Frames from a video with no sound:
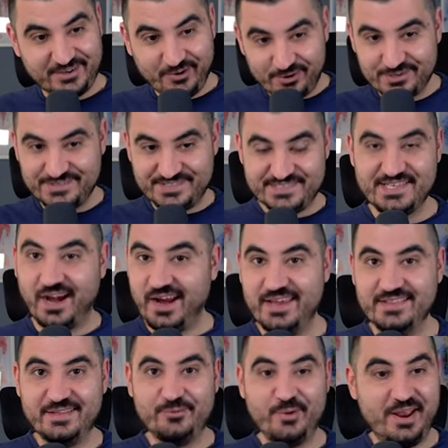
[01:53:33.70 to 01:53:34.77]
scored
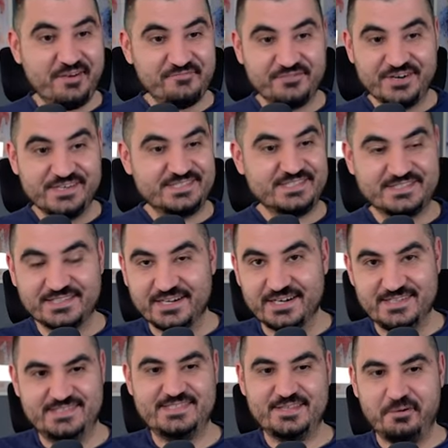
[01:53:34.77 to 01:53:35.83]
straight away versus
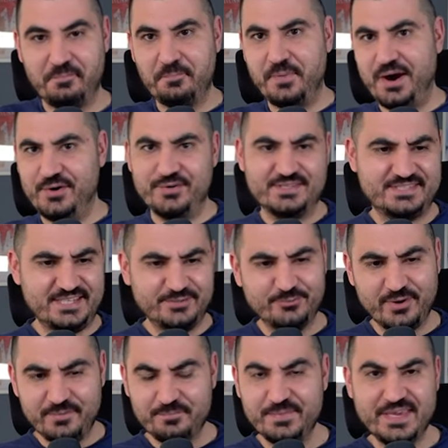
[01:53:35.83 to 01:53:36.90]
Crystal Palace, and
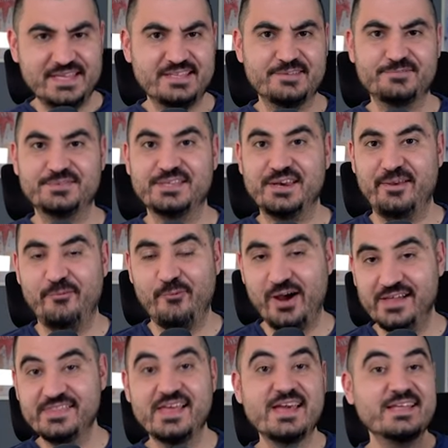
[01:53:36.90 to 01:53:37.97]
we beat them three
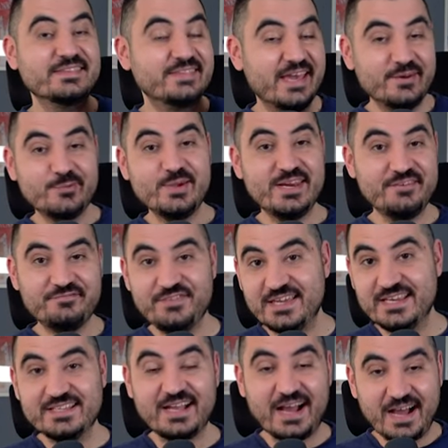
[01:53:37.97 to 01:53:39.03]
one. Then we
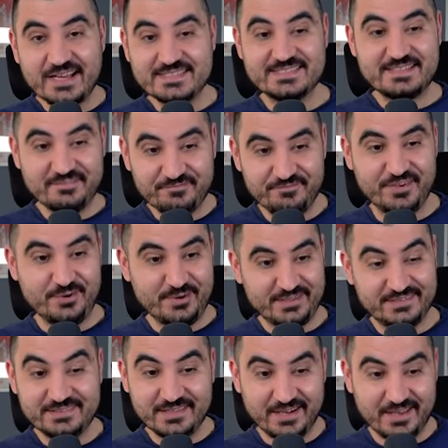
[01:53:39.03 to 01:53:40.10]
defeated Aston Villa
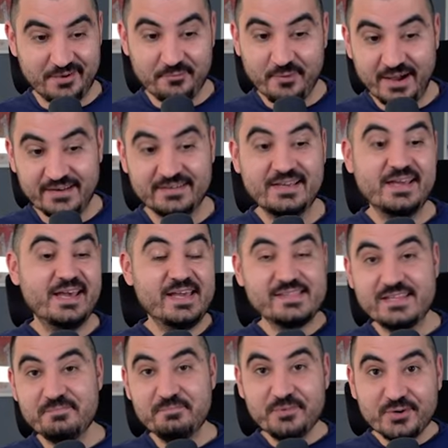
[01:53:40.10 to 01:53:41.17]
three one, and
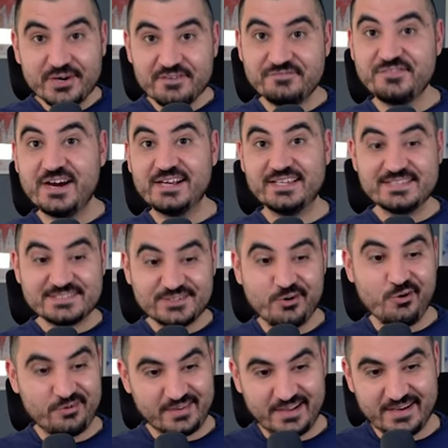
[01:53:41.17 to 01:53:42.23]
then Bonifaci
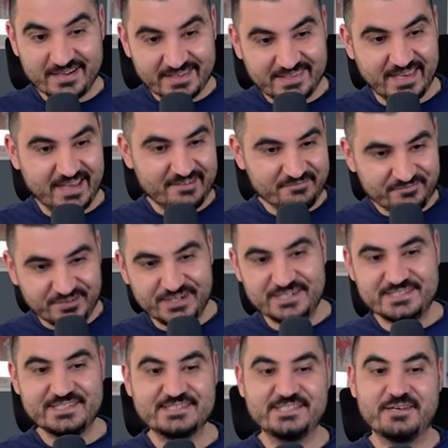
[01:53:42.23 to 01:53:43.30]
scored again
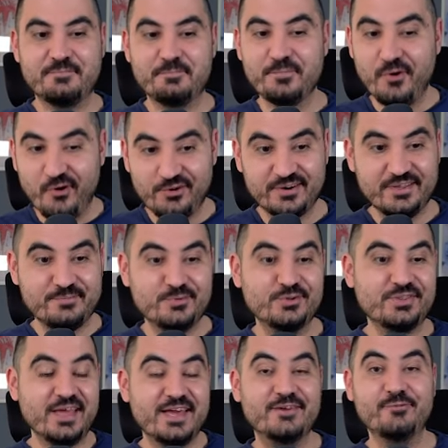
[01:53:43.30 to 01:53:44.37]
versus
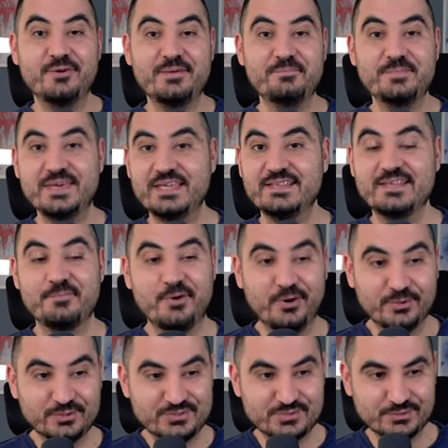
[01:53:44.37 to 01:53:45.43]
Bournemouth, and we beat them
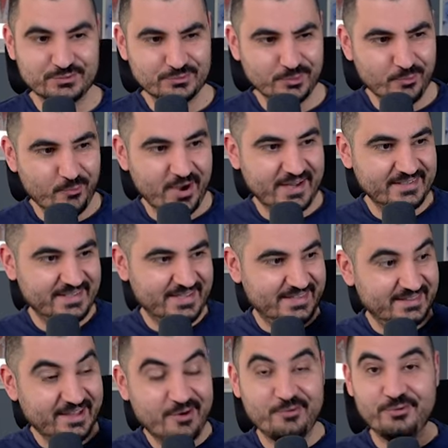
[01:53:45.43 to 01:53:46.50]
also two one,
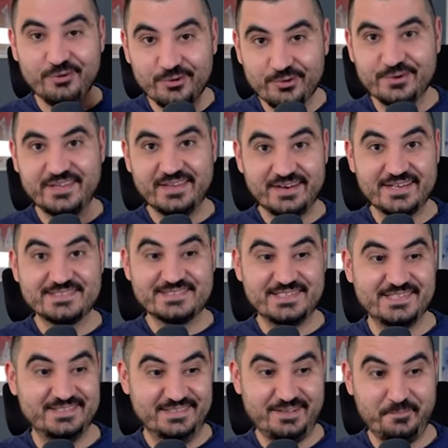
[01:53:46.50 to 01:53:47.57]
and now look at us
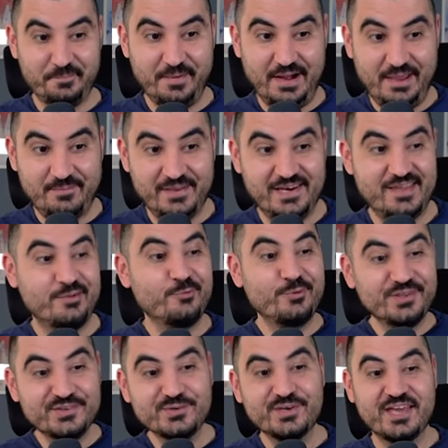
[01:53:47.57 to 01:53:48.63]
in the Premier League.
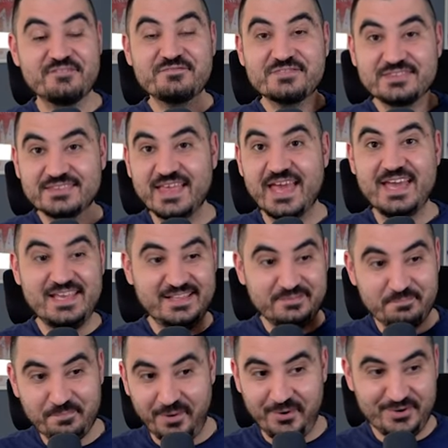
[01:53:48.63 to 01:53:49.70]
We do have ten
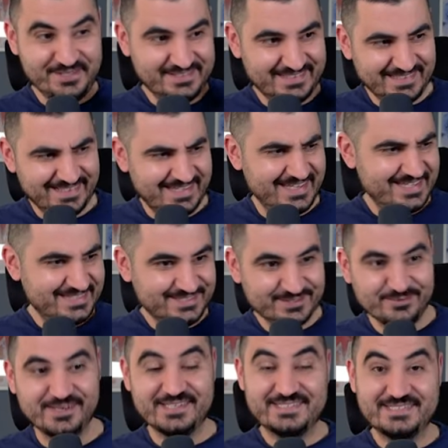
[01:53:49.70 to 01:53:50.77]
points leads
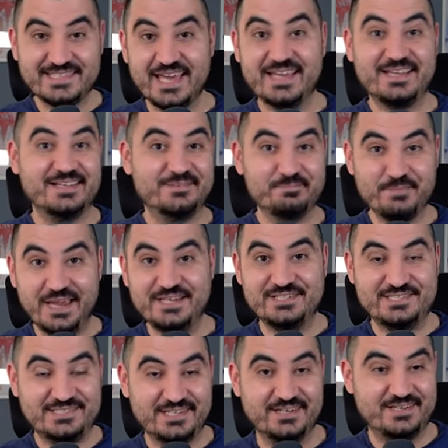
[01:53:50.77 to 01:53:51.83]
to the second,
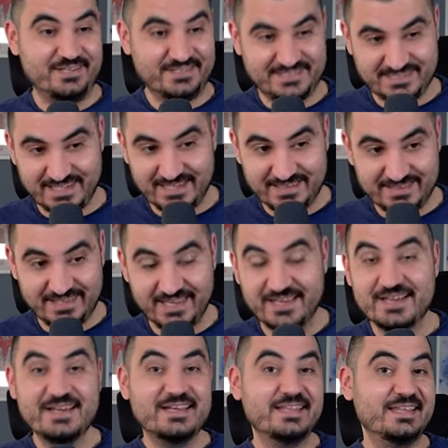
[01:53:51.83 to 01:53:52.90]
Manchester City.
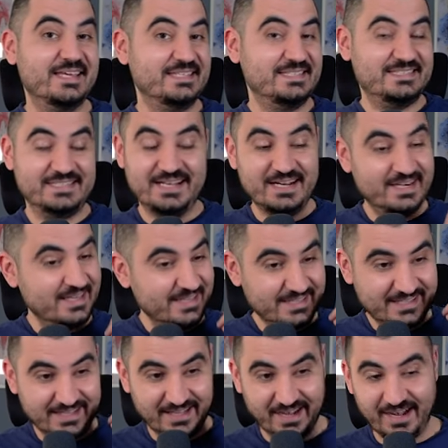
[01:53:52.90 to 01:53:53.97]
This is an
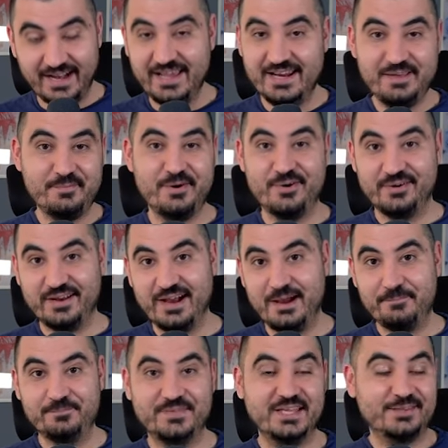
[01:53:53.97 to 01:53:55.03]
incredible
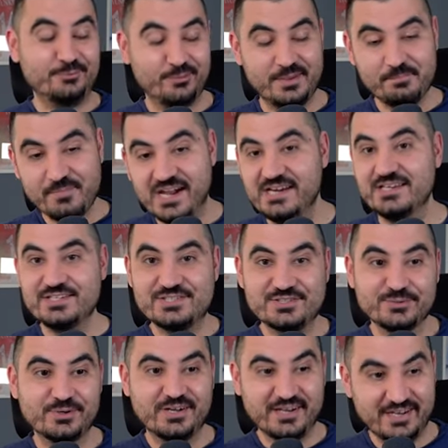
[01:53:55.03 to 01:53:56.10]
gap that we managed
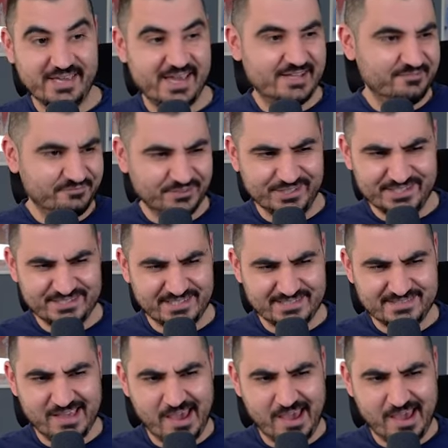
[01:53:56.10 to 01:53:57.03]
to create versus